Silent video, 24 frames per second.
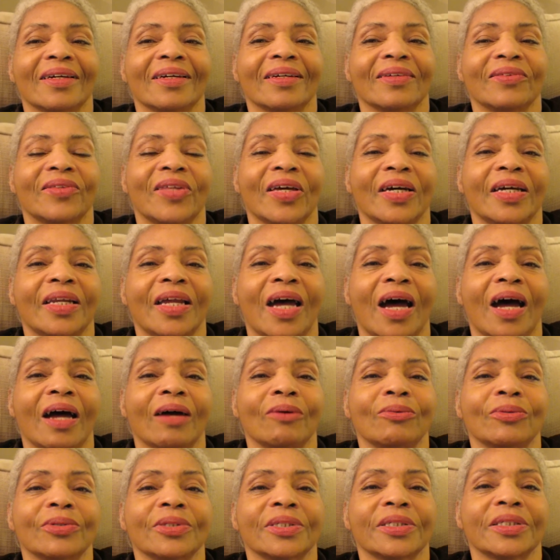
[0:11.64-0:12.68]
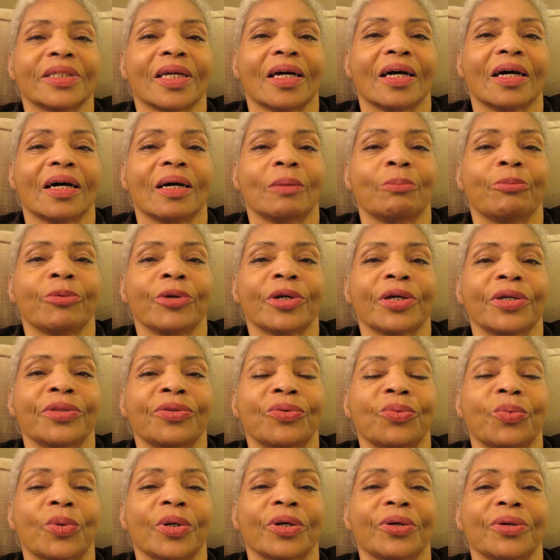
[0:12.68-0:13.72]
that I was uh, bringing
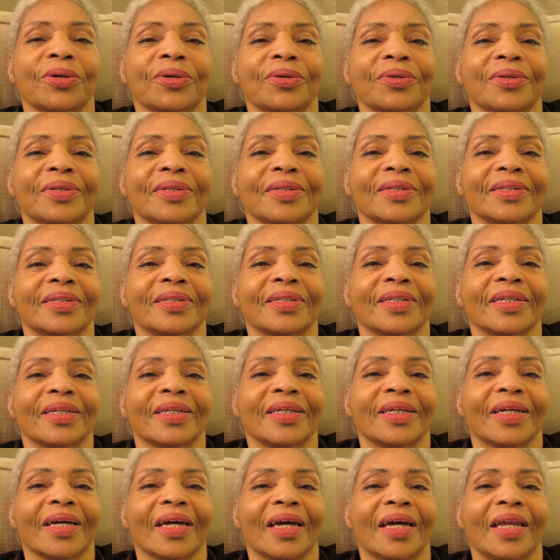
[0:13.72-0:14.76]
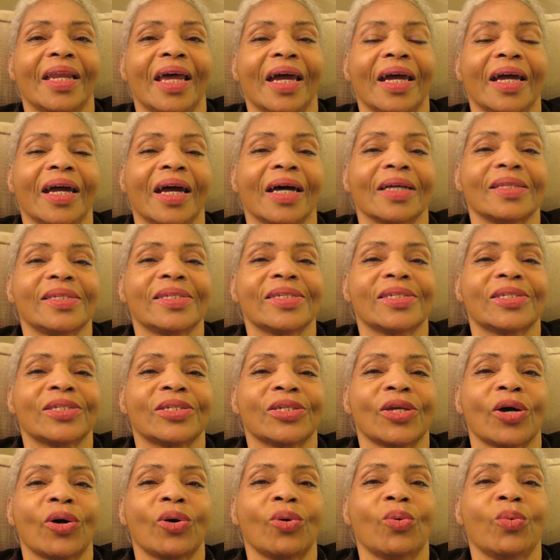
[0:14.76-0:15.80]
the word and I got
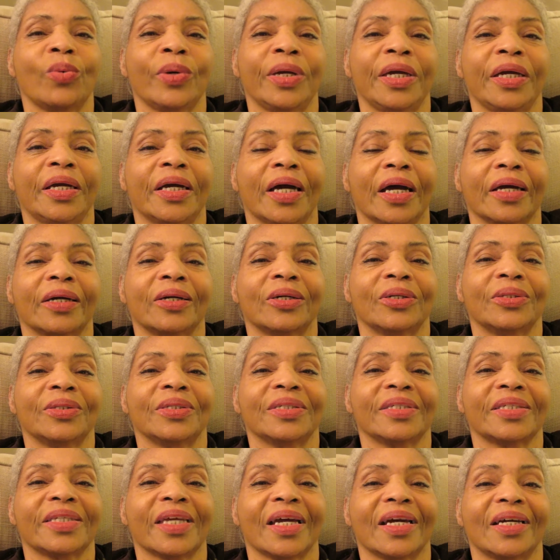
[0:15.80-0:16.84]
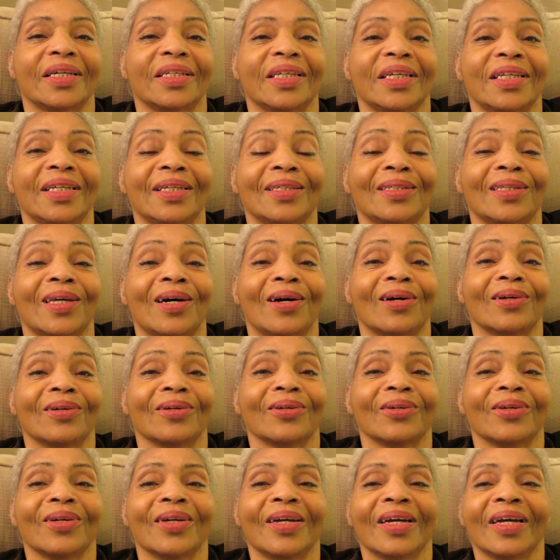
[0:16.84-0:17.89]
so weak I couldn't stand any
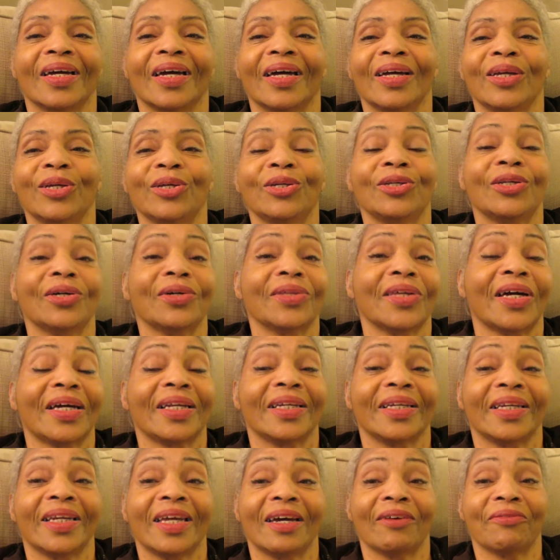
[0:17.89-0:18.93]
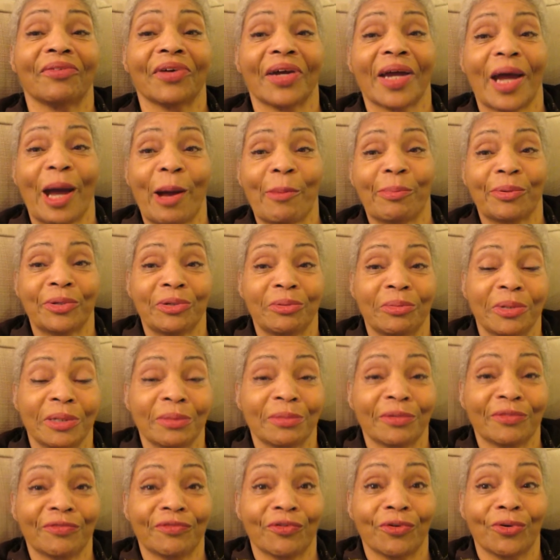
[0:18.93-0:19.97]
longer? You know, that never happened to me
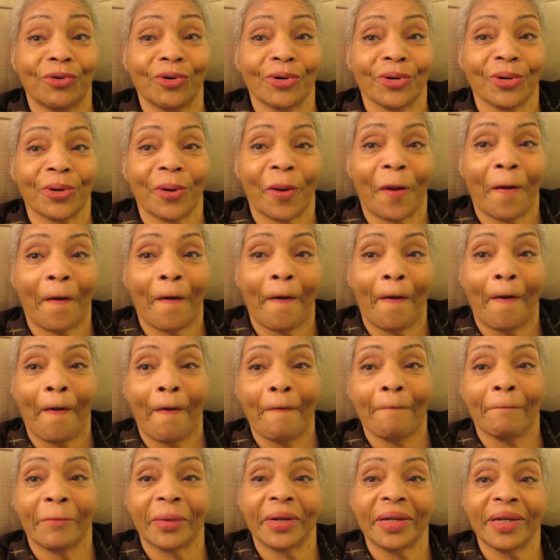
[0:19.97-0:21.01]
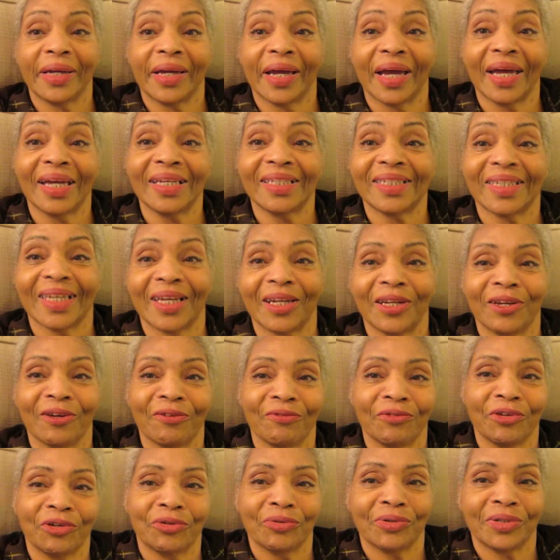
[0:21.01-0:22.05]
before. But in case any
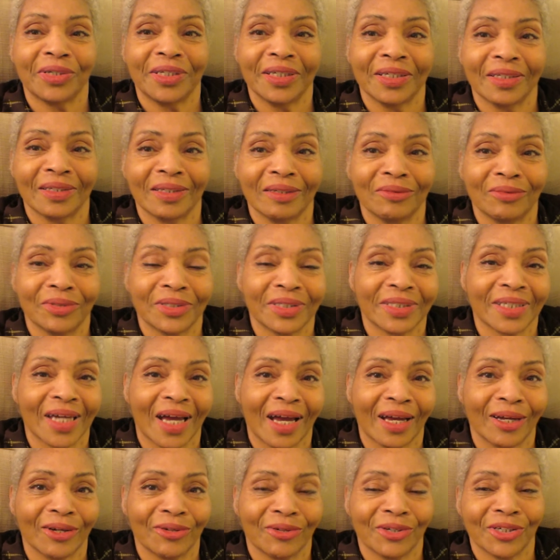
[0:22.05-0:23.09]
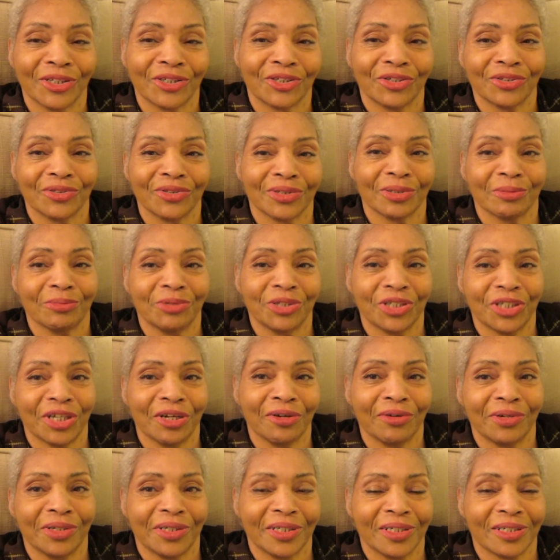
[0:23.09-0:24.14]
of you are dealing with tired issues, I'm
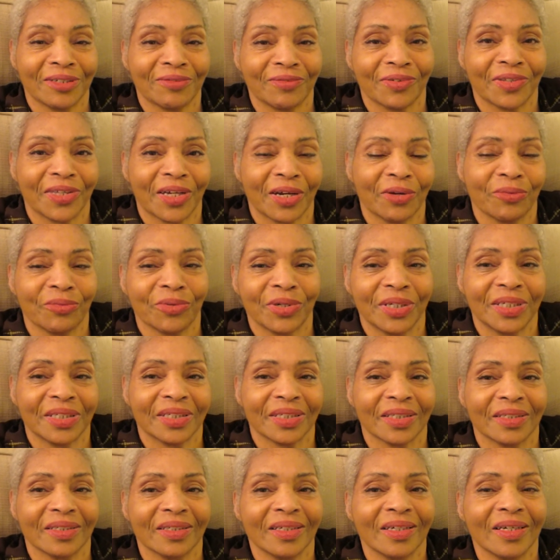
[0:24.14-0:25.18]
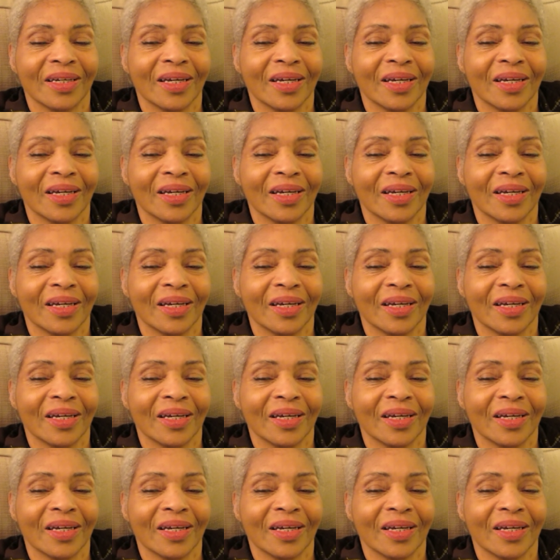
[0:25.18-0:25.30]
sharing this for that reason.